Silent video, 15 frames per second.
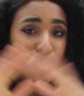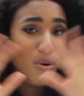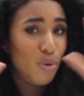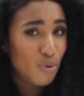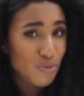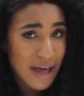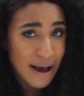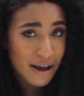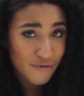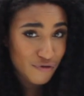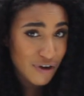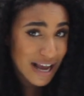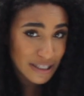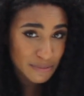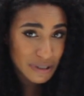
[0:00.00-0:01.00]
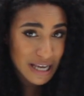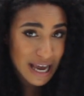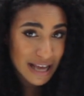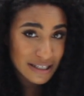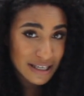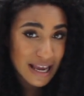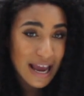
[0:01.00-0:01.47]
all that
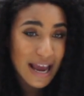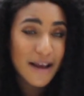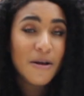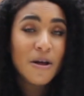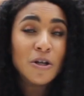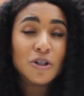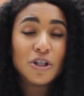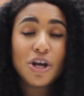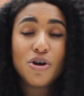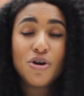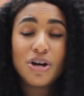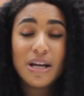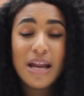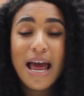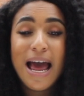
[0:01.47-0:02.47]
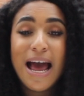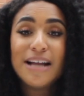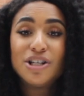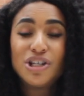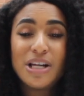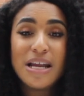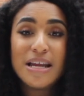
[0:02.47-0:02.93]
razzmatazz, okay? So you're gonna
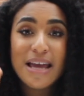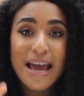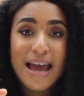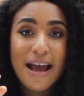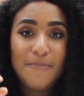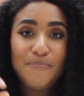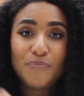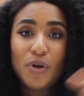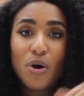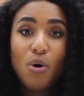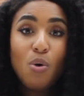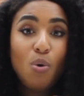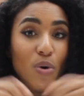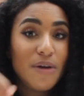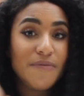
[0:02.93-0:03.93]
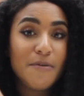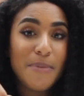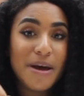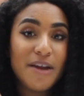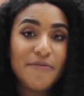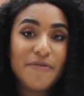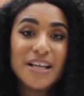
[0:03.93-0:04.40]
actually get all of the
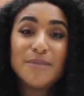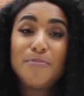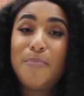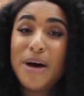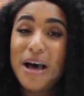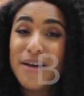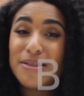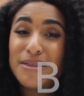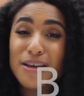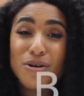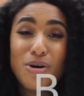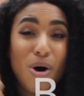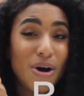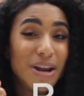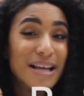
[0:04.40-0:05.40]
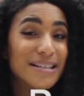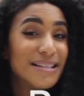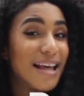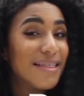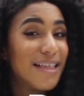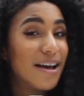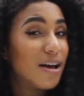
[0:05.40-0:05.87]
benefits, but the con is
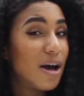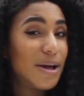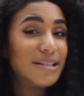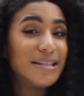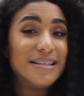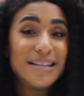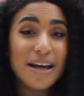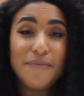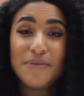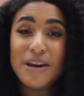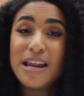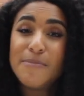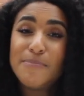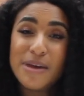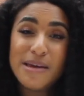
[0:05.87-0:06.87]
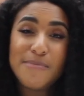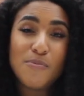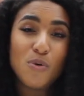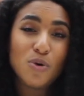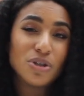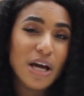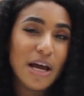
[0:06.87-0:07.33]
that they're going to definitely be more